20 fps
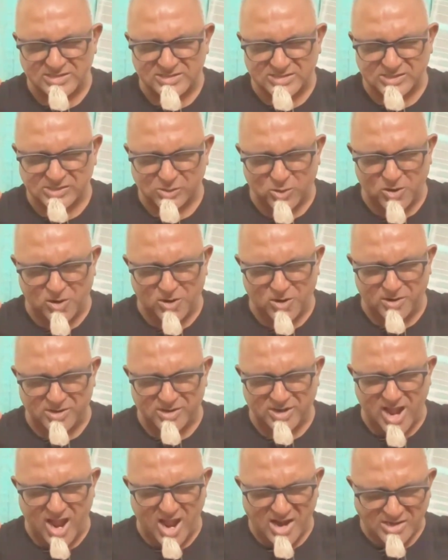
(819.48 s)
Lord,
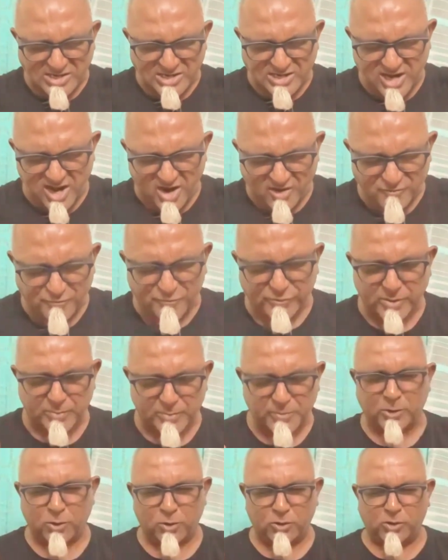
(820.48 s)

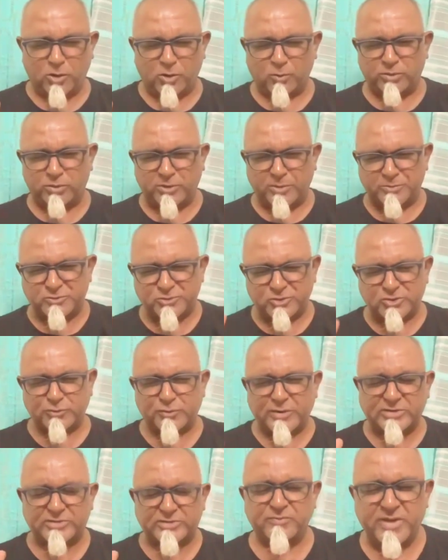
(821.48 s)
uncomfortable, oh Lord, the
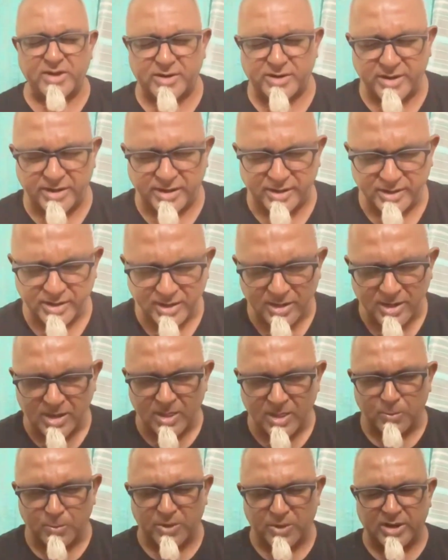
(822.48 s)
situation we are in.
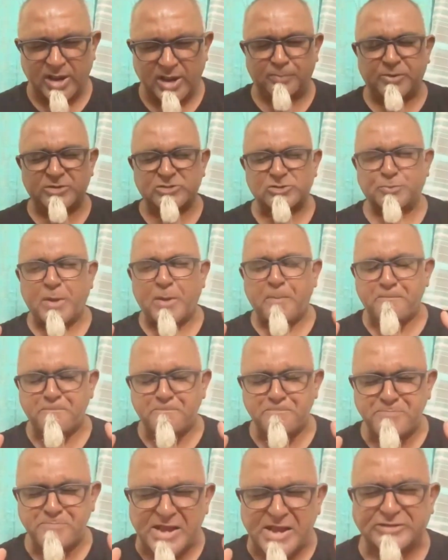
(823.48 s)
But help us to be
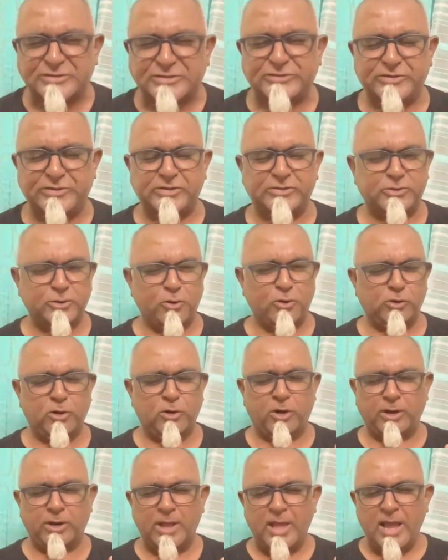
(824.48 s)
patient, oh
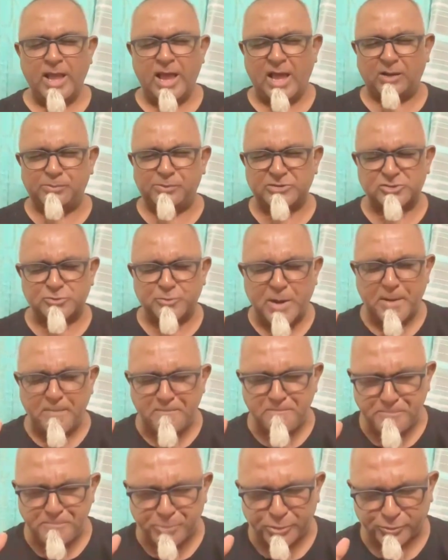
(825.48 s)
Lord. Help us to be
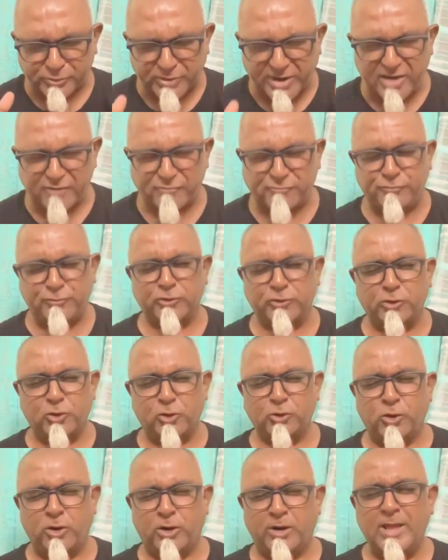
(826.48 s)
prayerful, oh
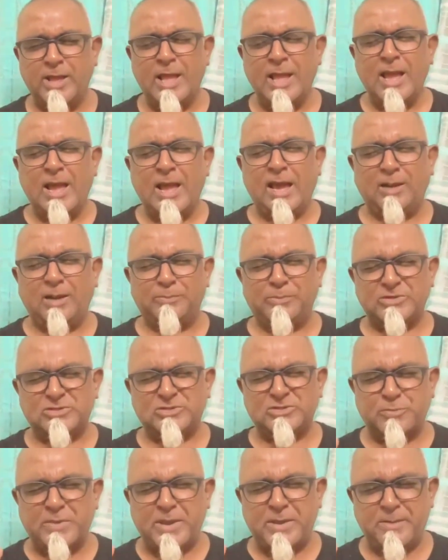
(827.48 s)
Lord. Help us
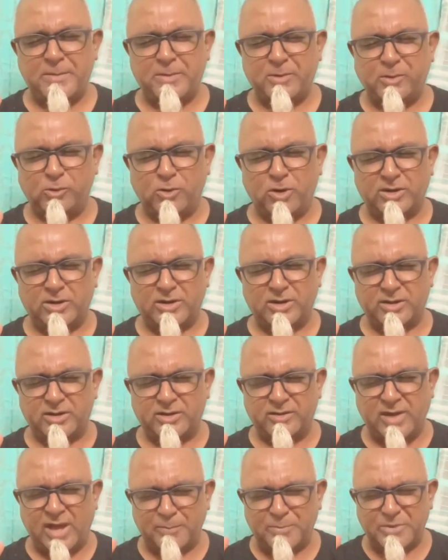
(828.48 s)
to be, Lord,
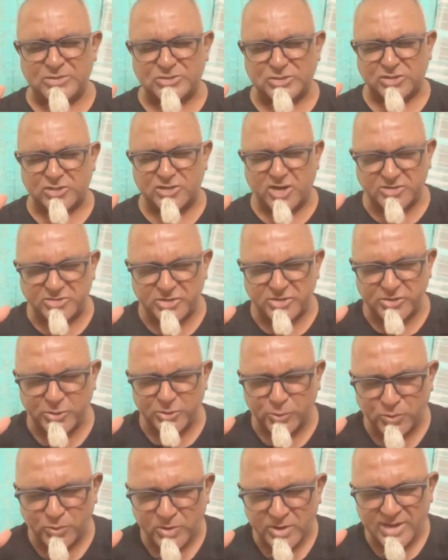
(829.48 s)
help us to
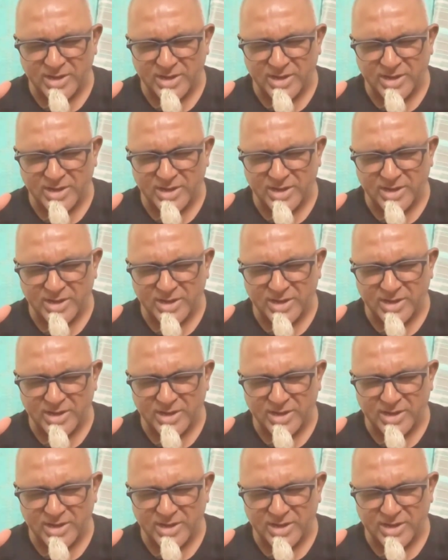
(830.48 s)
continue